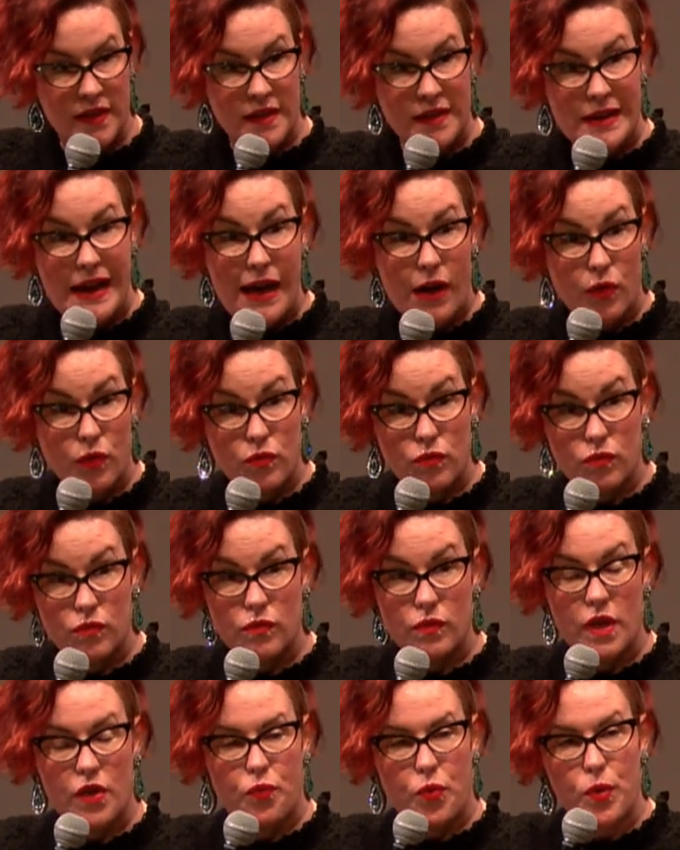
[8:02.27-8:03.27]
Now,
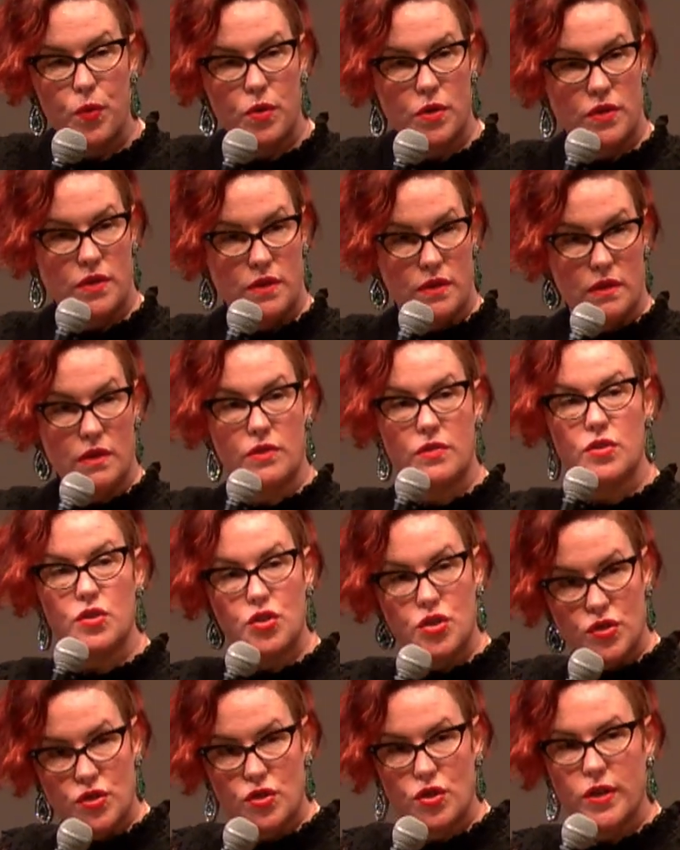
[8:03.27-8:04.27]
if we were to
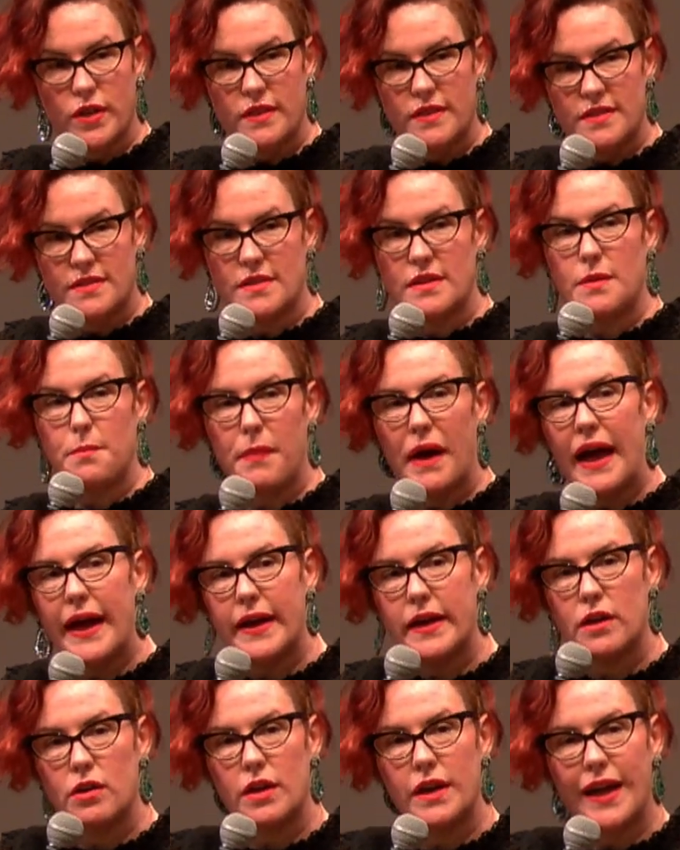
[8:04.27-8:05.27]
just look at this in a
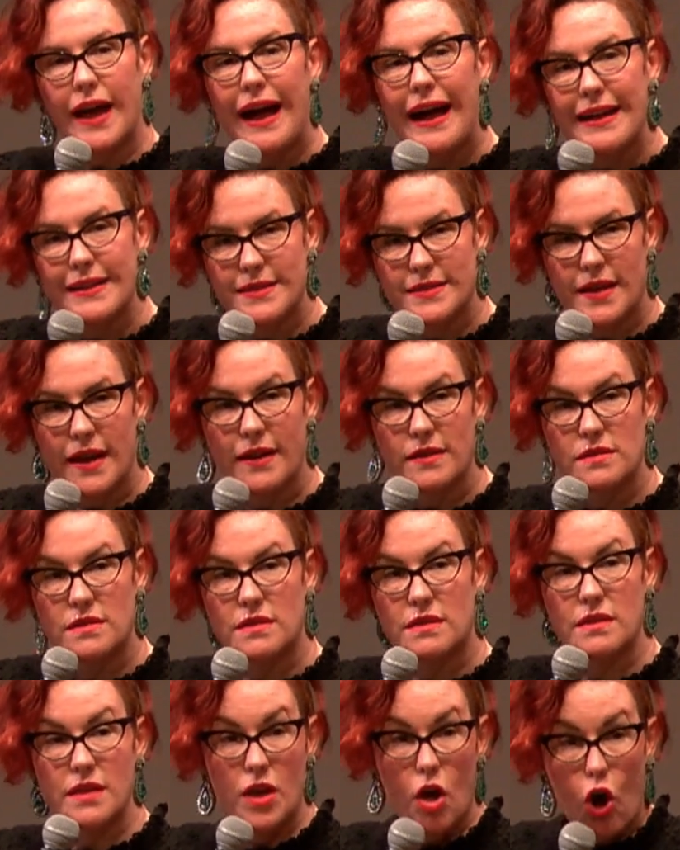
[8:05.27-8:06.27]
binary context,
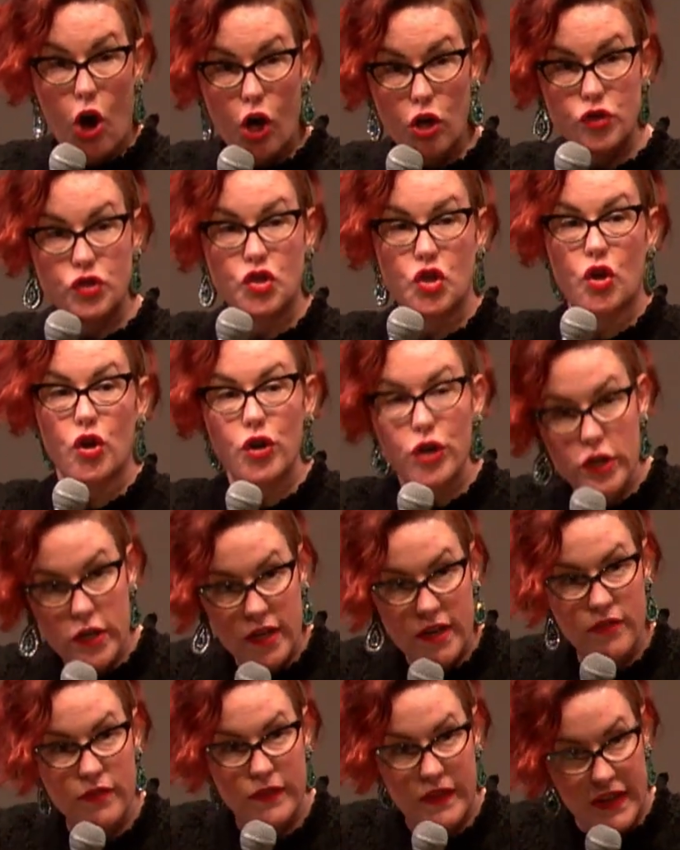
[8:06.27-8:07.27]
the
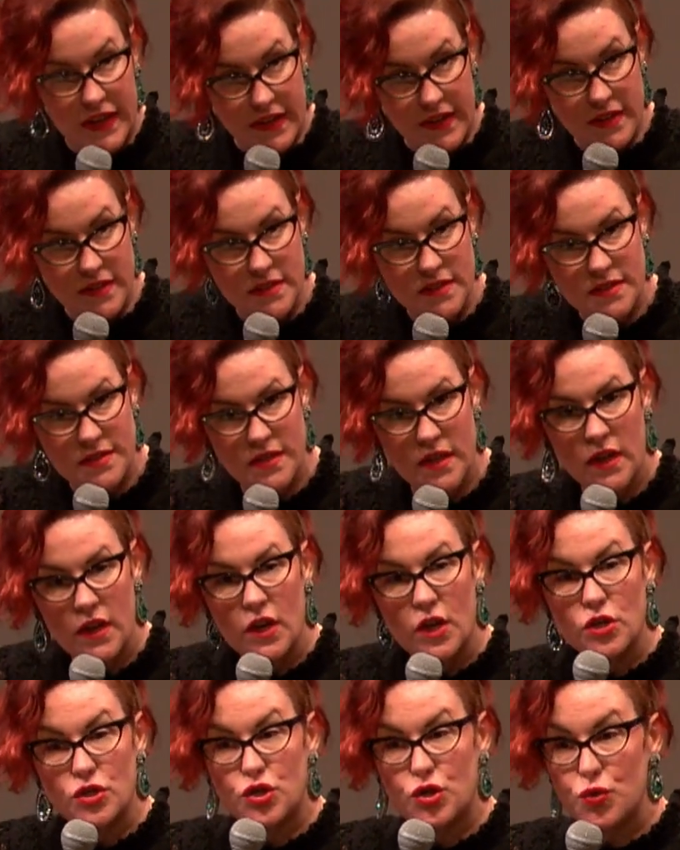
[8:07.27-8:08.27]
alternative is
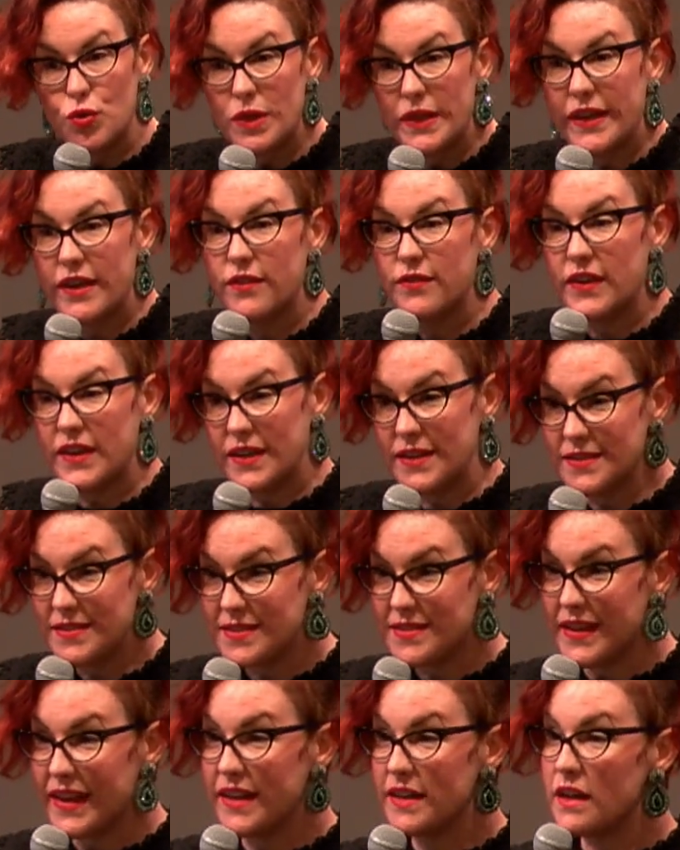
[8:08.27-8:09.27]
to live in a
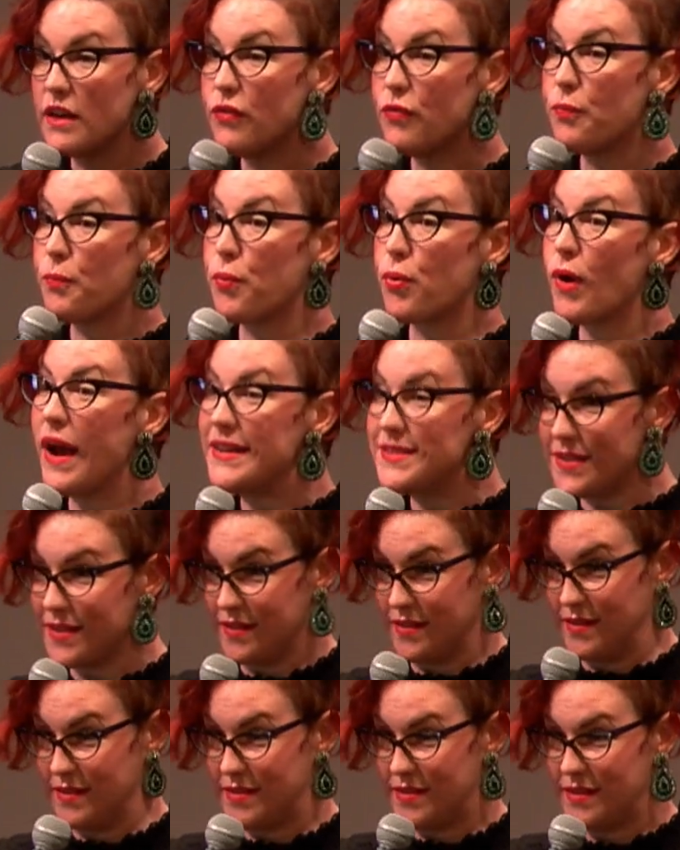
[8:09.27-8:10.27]
state of
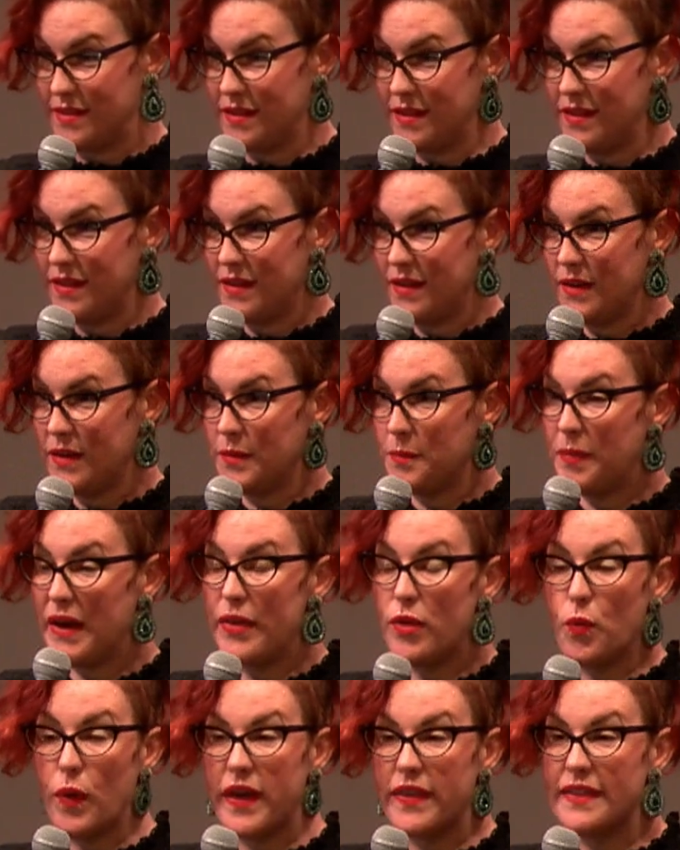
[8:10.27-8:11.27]
presence. By
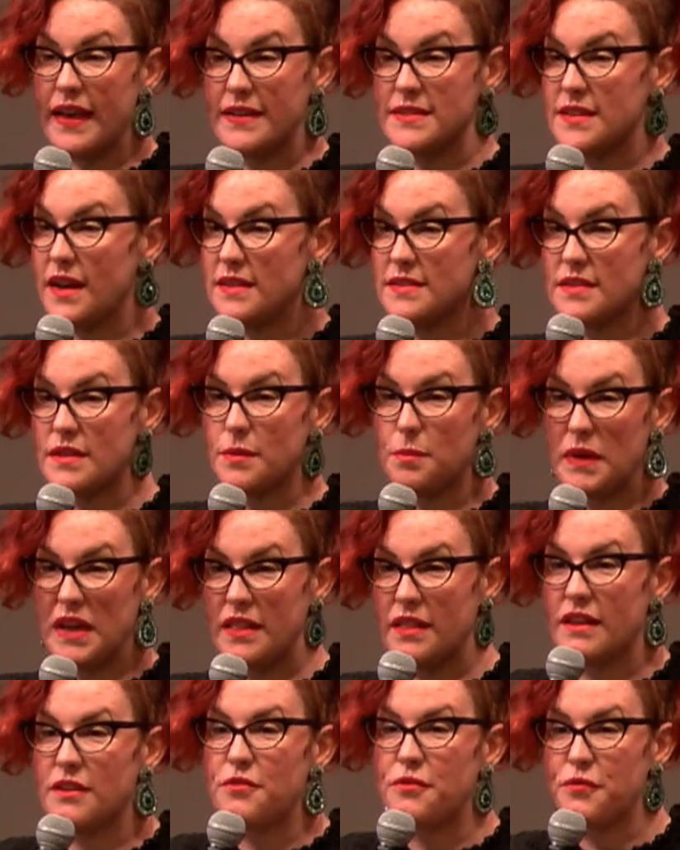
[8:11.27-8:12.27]
the way, that doesn't mean
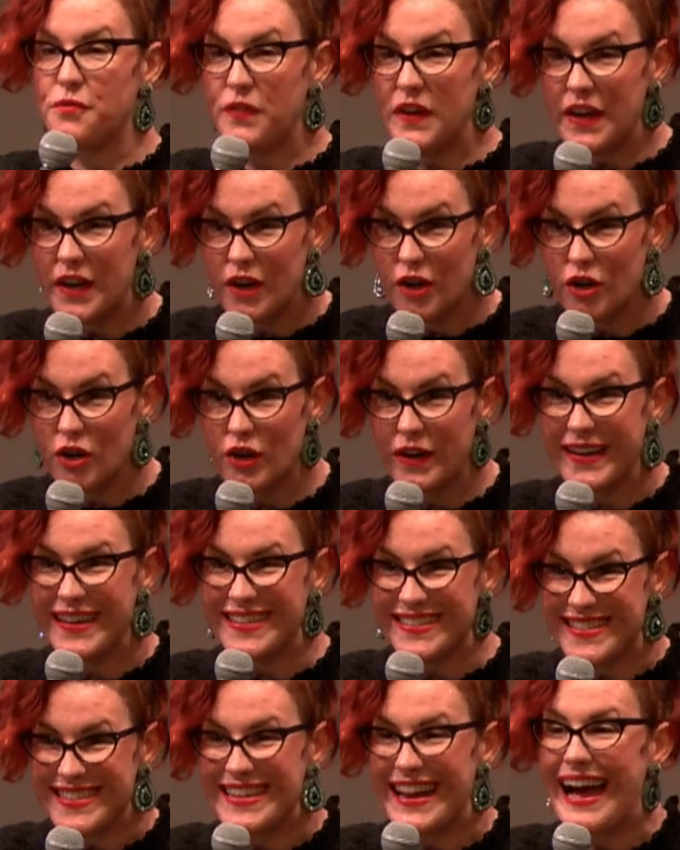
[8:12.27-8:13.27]
that fear
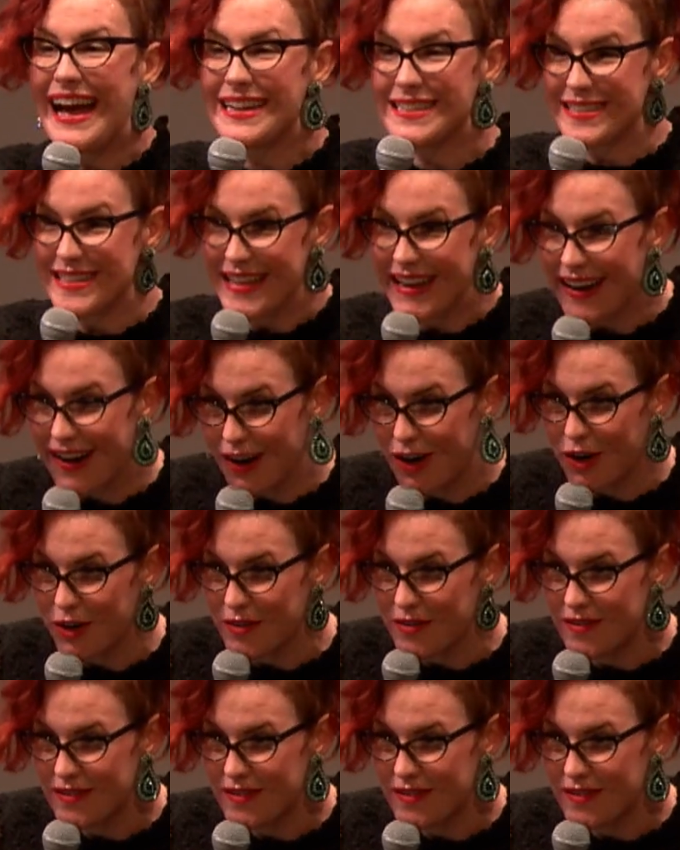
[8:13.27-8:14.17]
is not there.